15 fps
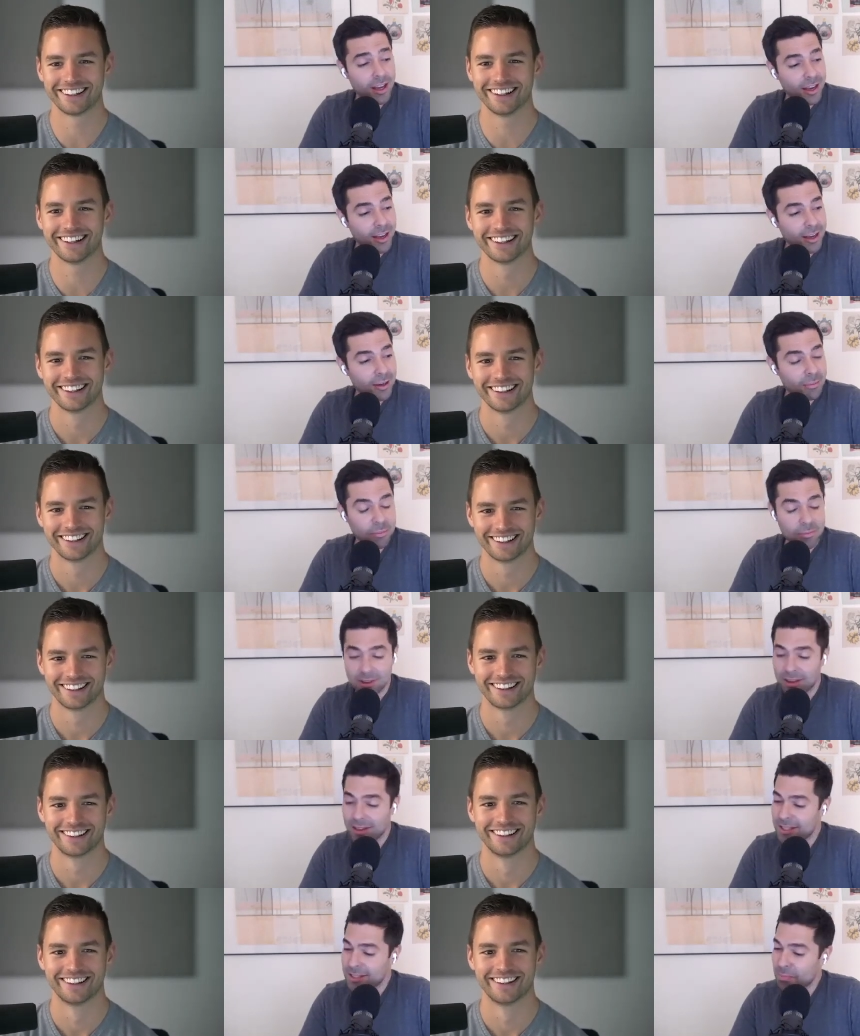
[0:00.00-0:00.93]
Speaker 1: um,
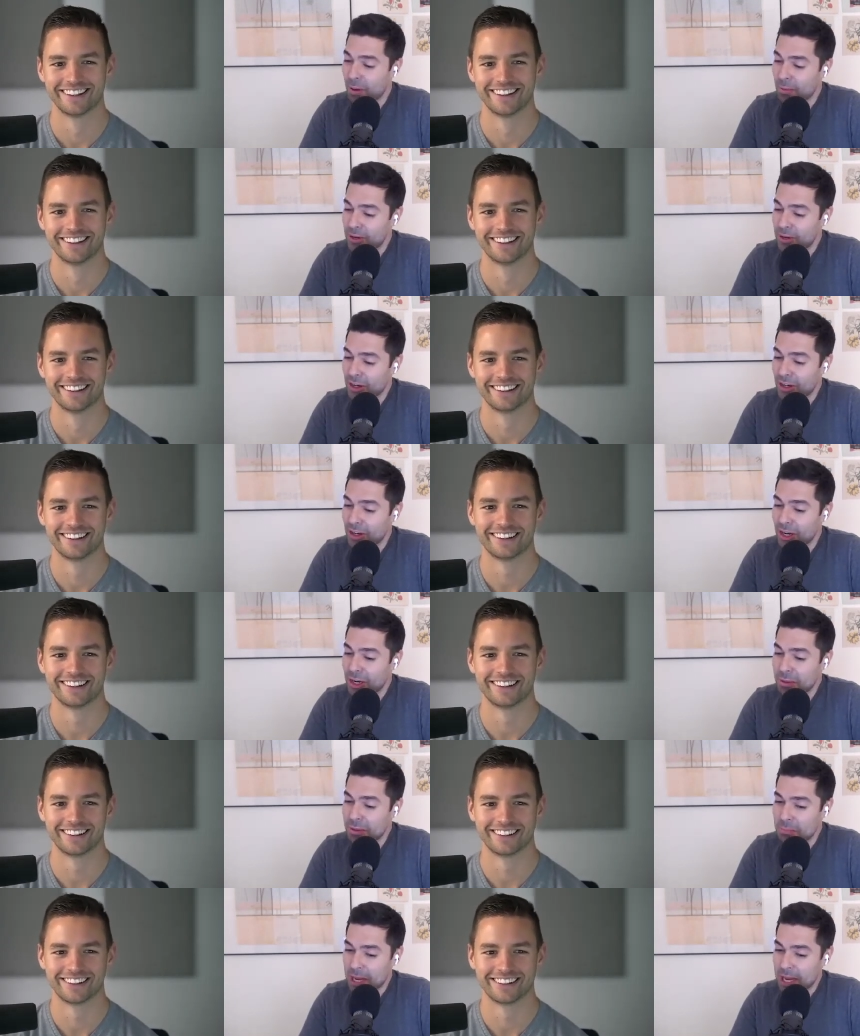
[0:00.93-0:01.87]
it's probably not going to be
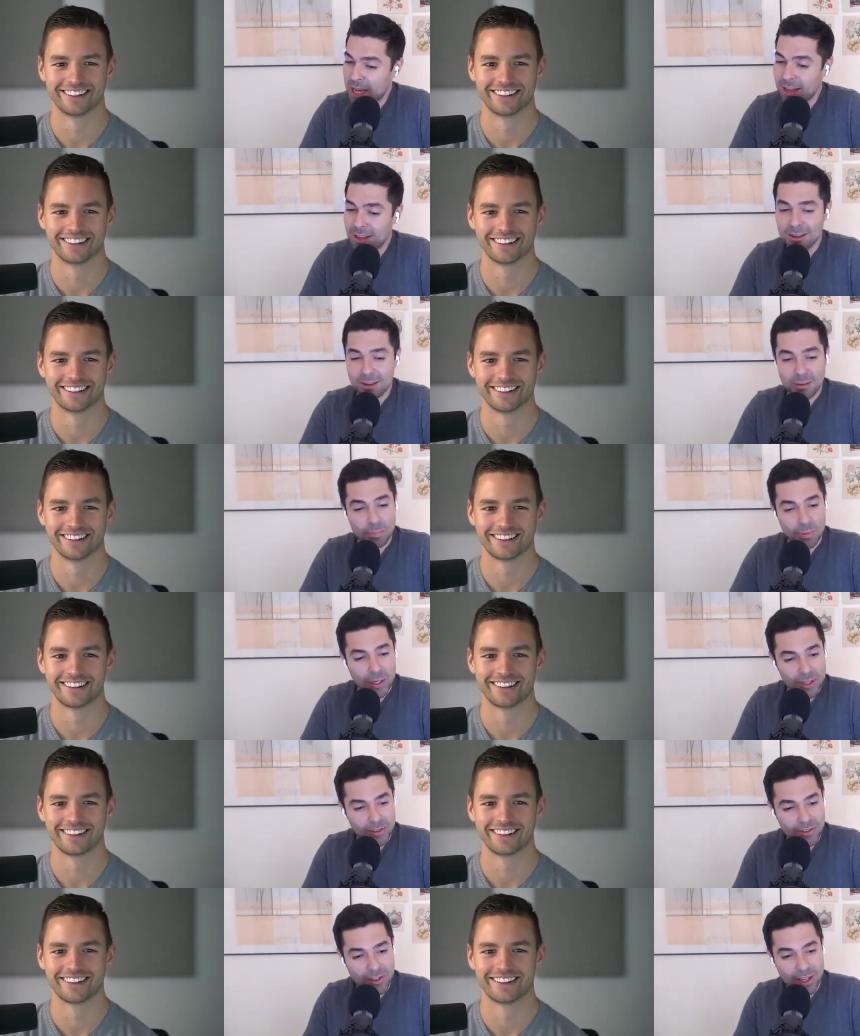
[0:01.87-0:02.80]
me,
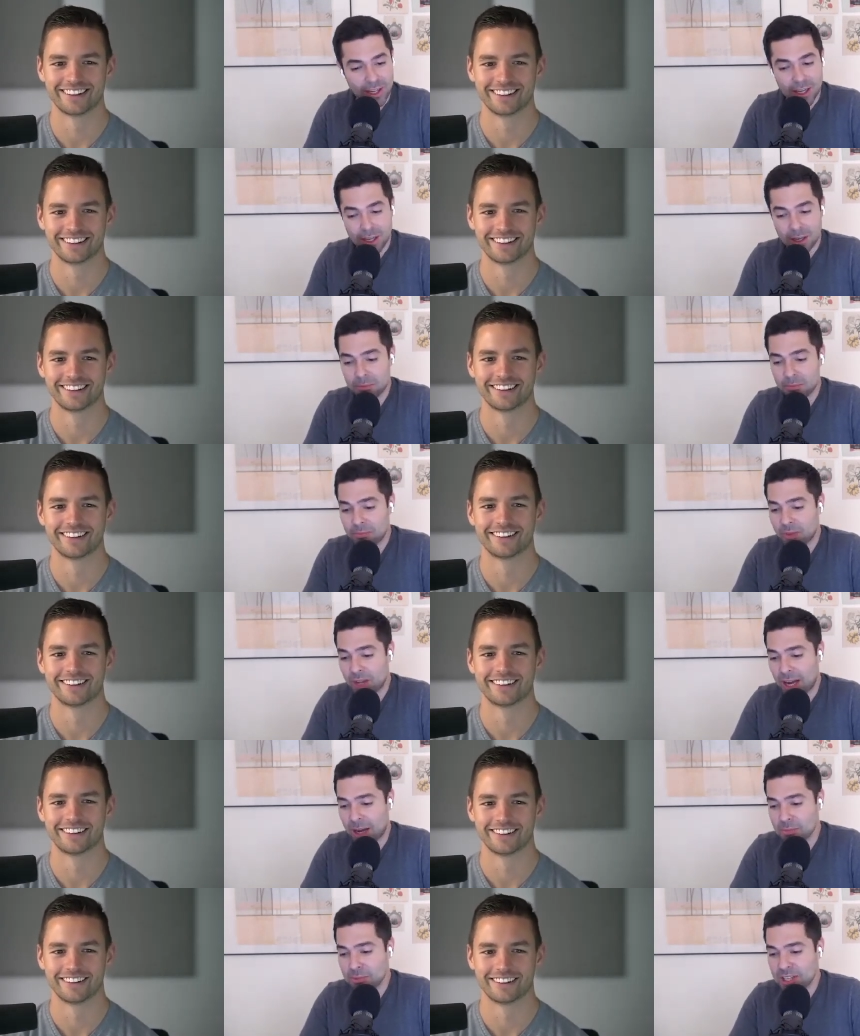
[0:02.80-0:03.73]
but um,
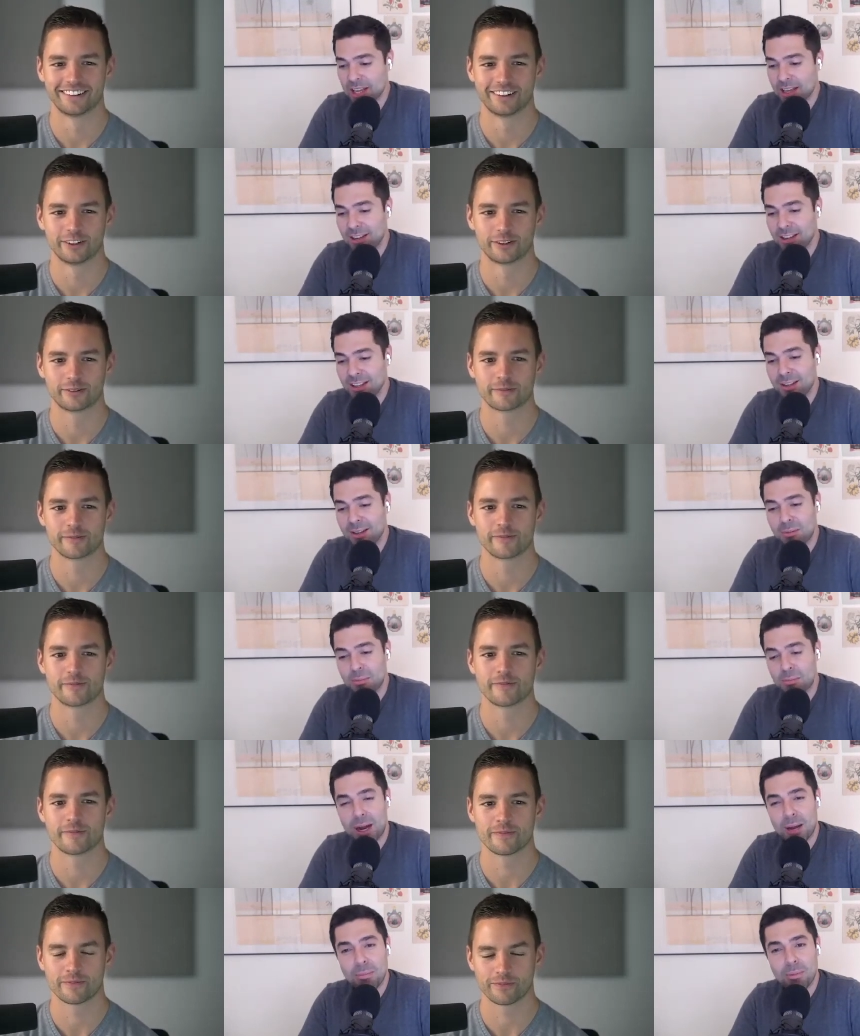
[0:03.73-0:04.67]
I'm sending
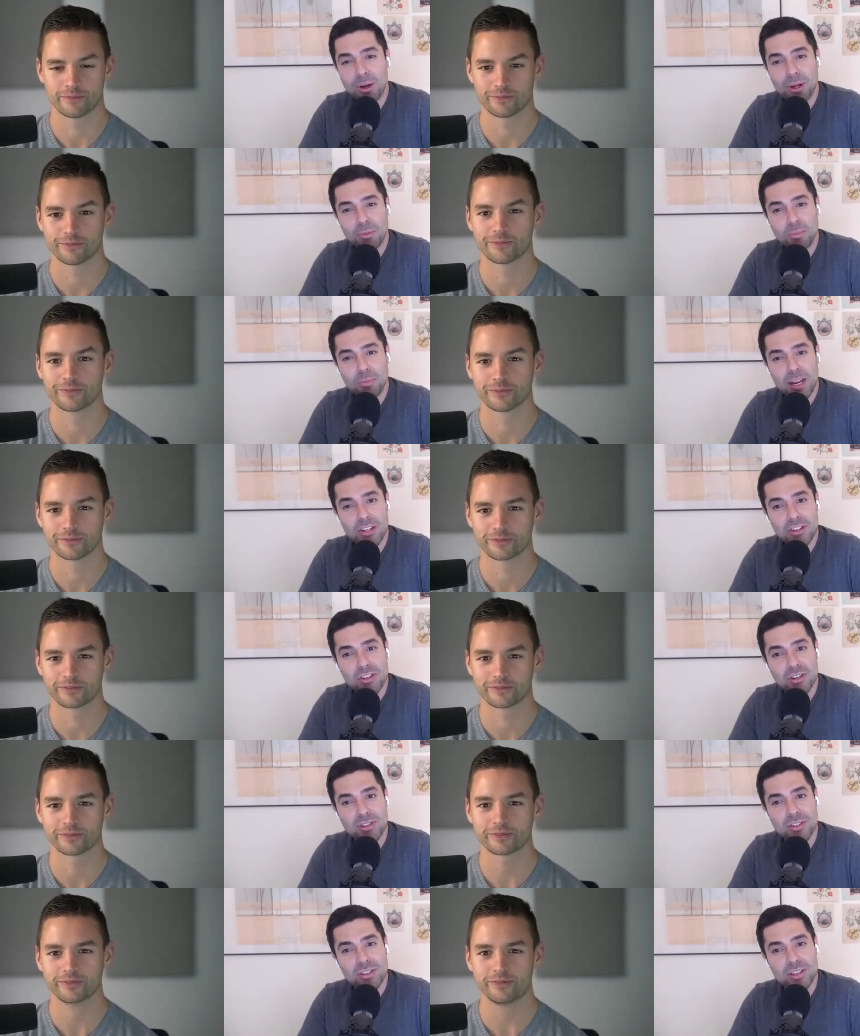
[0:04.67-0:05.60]
my product
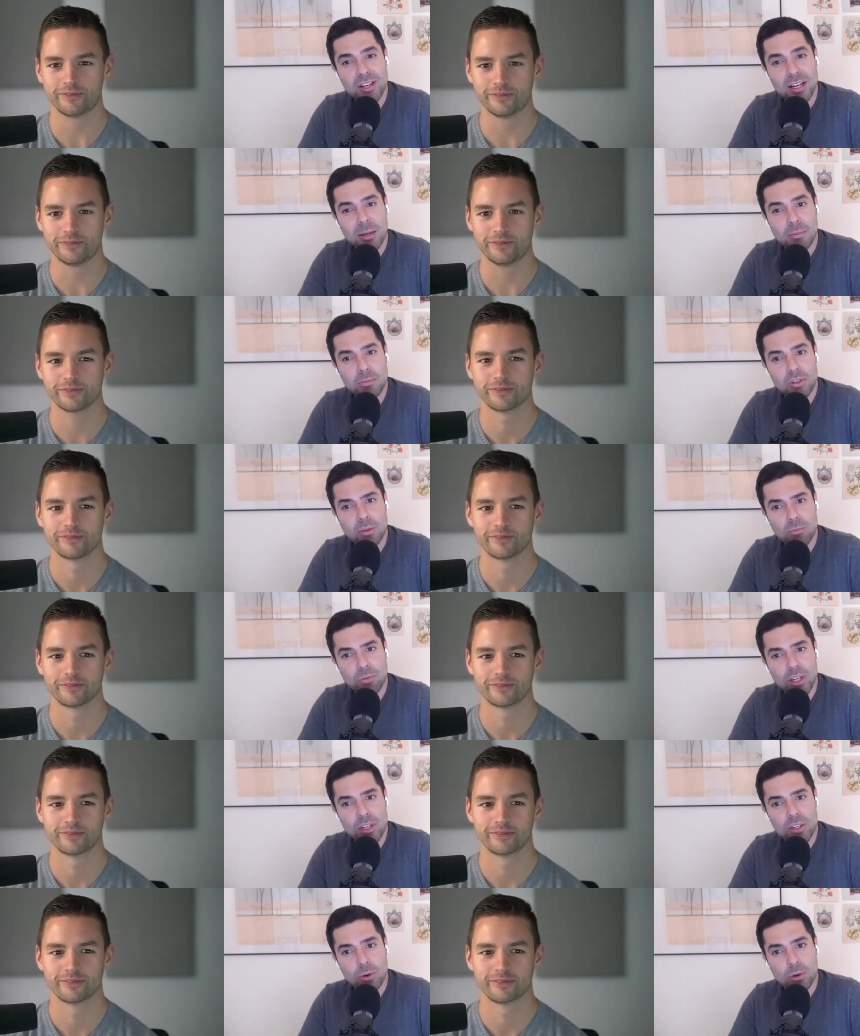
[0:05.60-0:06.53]
managers um, some
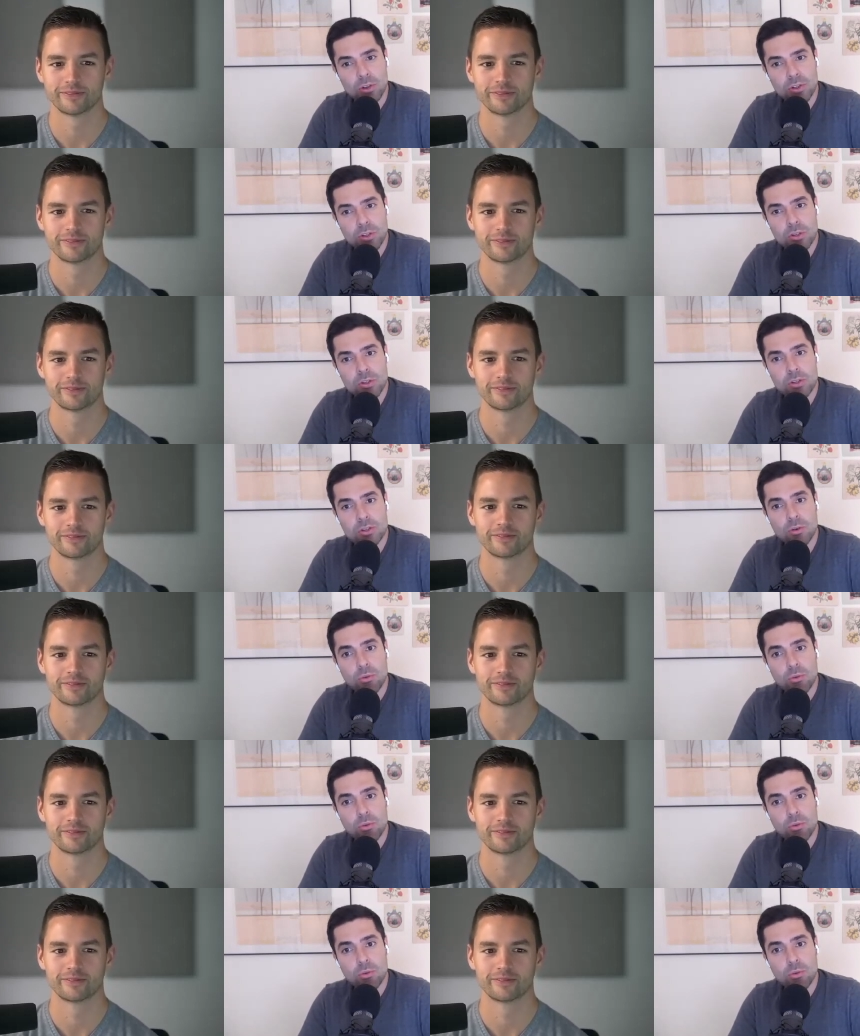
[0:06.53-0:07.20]
resources.